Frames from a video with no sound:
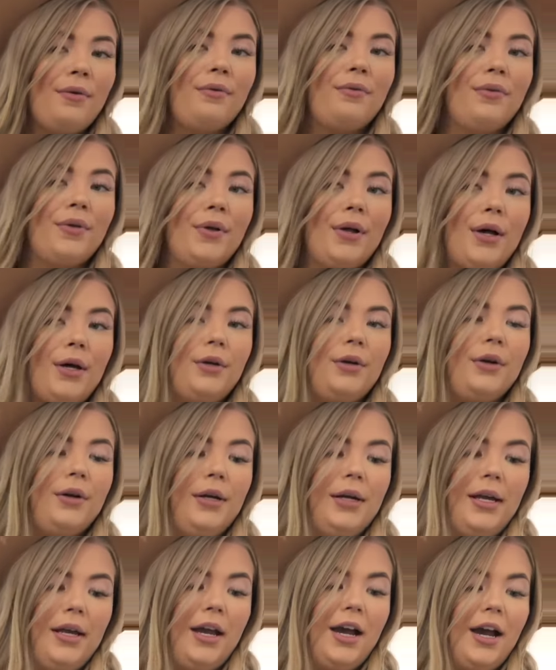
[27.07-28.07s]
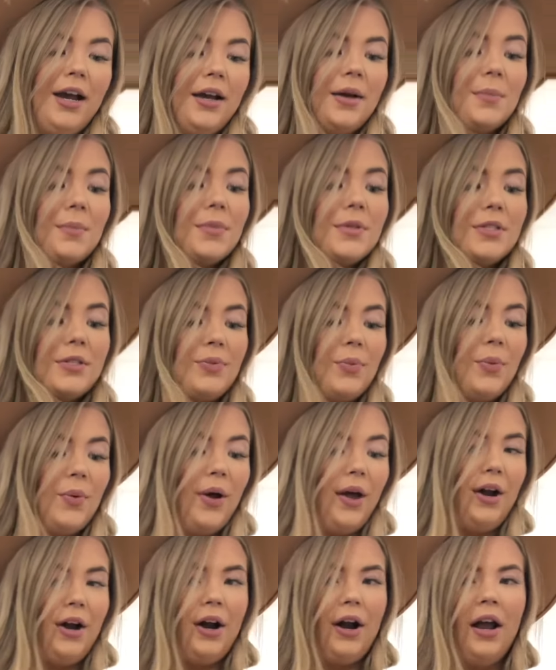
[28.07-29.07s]
flattering um,
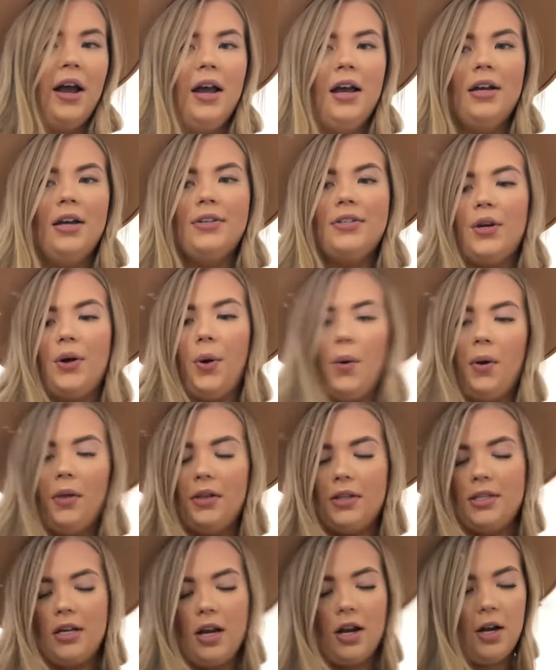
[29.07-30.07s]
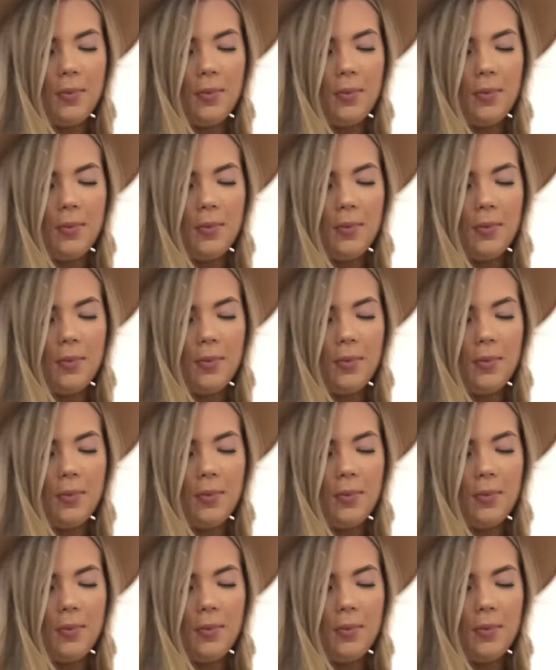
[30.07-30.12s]
sweater. So let's talk